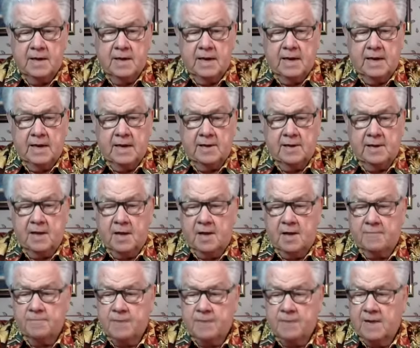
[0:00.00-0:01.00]
And uh,
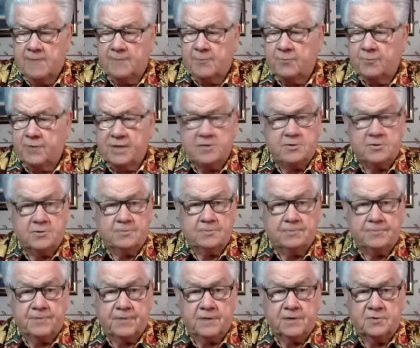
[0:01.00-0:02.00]
April, thank you.
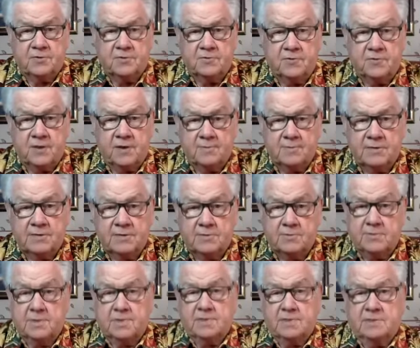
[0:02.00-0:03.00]
Thank you for letting me do
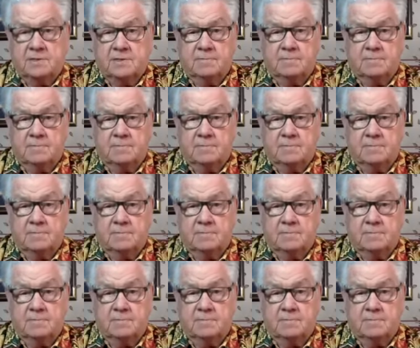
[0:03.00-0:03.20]
this